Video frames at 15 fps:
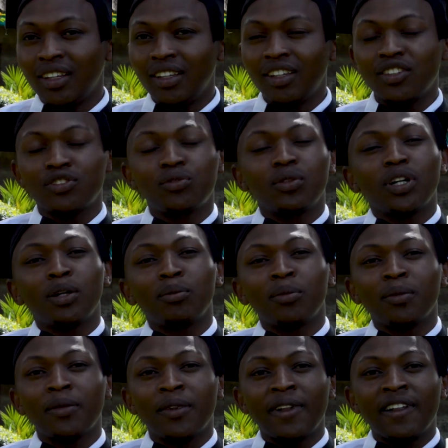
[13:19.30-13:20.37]
years to
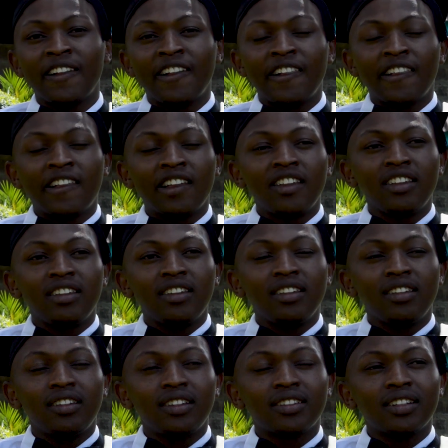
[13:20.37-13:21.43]
come.
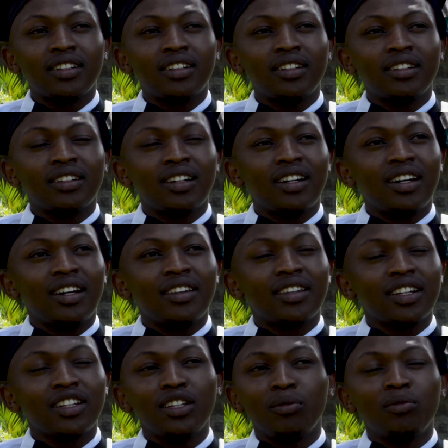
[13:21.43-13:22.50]
Yes, and I
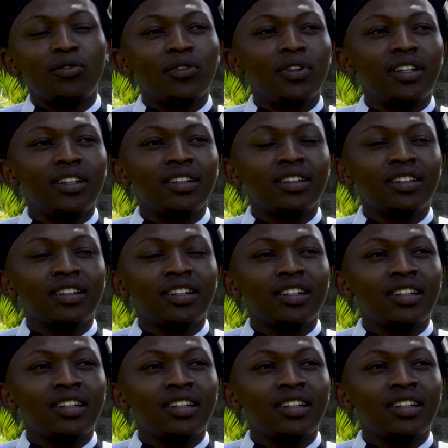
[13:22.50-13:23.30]
thank him for the